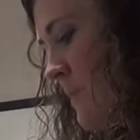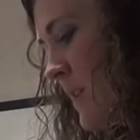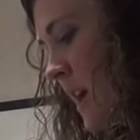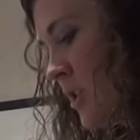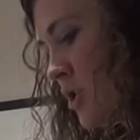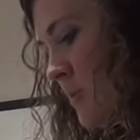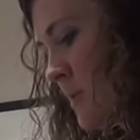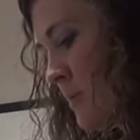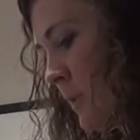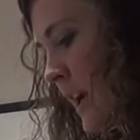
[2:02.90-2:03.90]
the
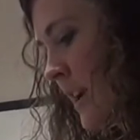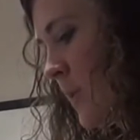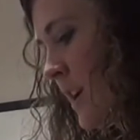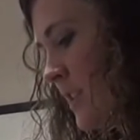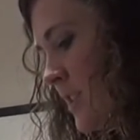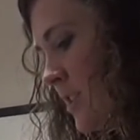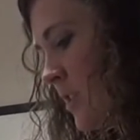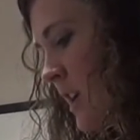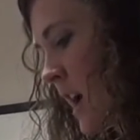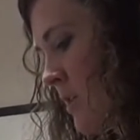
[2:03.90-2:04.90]
instrument blade when
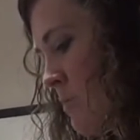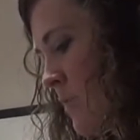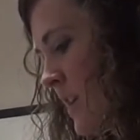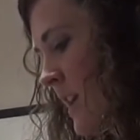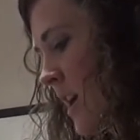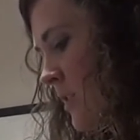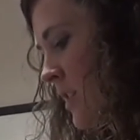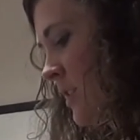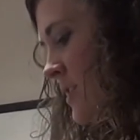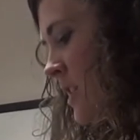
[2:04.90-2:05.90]
inserting and removing
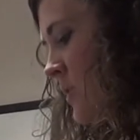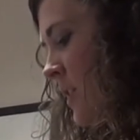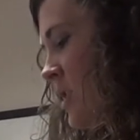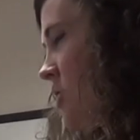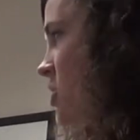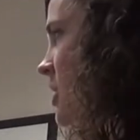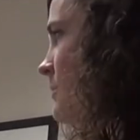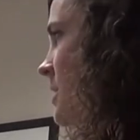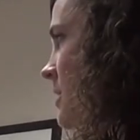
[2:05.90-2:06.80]
calculus in relationship to the